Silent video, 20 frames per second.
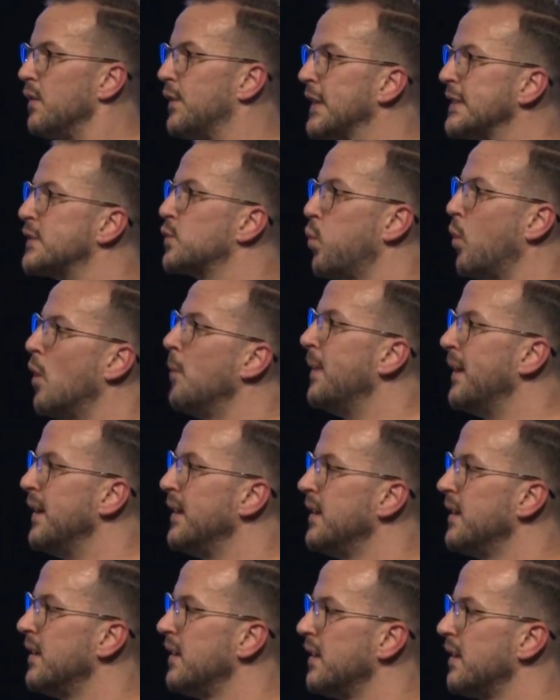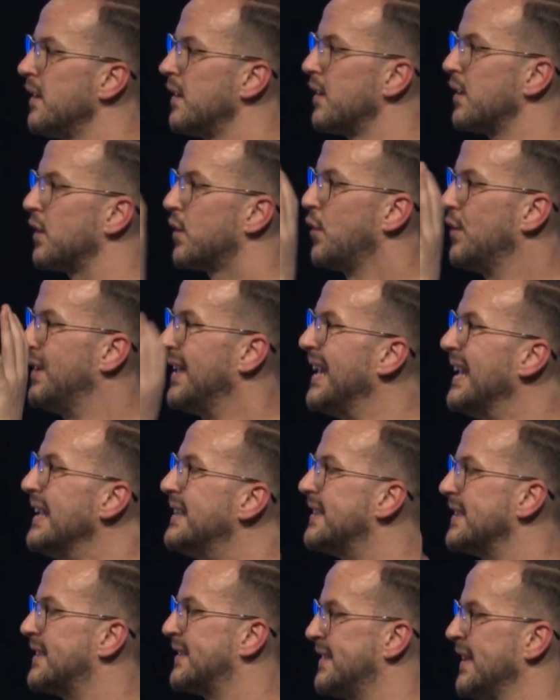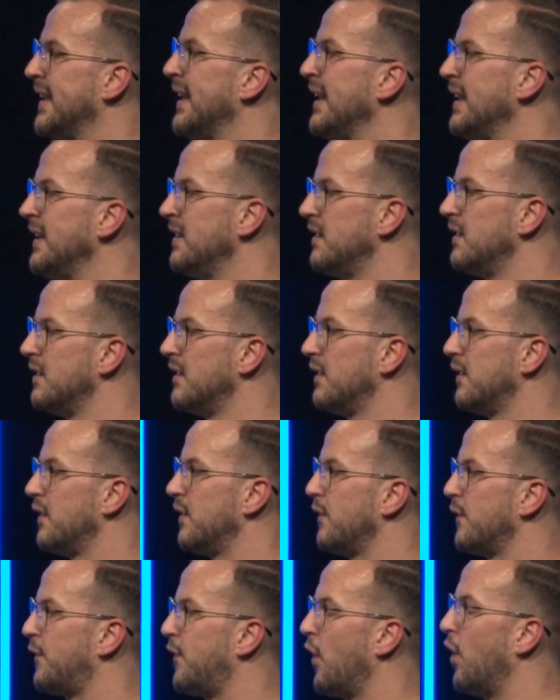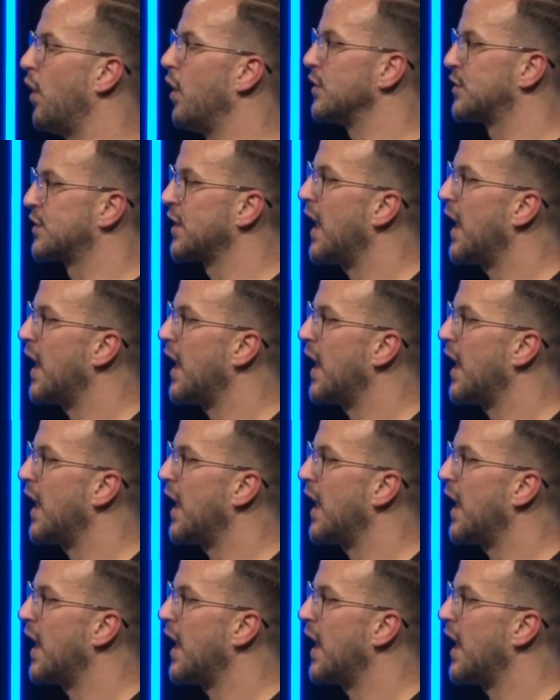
This woman could intercede for her